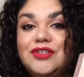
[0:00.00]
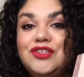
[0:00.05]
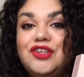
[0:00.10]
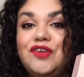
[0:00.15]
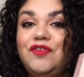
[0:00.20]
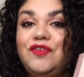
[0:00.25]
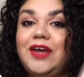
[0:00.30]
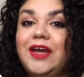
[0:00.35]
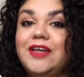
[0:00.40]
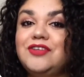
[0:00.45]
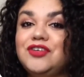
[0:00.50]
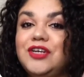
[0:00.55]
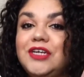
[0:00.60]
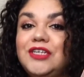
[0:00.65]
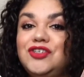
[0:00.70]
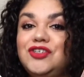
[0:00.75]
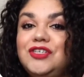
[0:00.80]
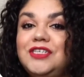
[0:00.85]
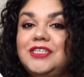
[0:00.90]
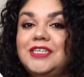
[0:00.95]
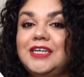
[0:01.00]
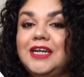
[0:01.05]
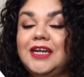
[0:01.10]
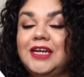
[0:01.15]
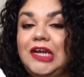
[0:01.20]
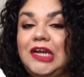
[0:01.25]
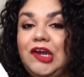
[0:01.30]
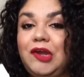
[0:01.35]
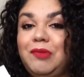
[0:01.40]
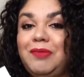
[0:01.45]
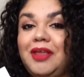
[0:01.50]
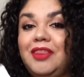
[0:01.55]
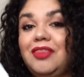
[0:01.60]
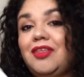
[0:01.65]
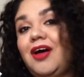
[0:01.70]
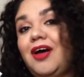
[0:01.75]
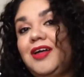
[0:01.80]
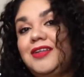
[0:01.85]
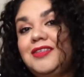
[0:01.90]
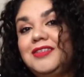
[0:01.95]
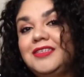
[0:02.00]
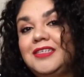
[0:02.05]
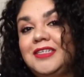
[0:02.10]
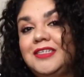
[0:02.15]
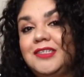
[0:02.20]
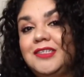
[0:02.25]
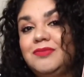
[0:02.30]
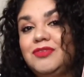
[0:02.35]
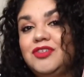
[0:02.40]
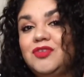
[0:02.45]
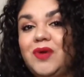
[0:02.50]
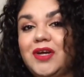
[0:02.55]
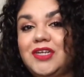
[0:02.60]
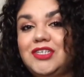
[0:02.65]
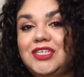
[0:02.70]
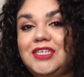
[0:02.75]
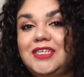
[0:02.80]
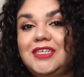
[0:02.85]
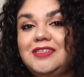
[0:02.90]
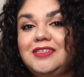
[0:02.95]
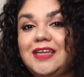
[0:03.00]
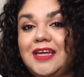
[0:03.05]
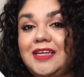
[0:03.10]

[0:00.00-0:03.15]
So if you guys are interested in hearing my thoughts, seeing some swatches,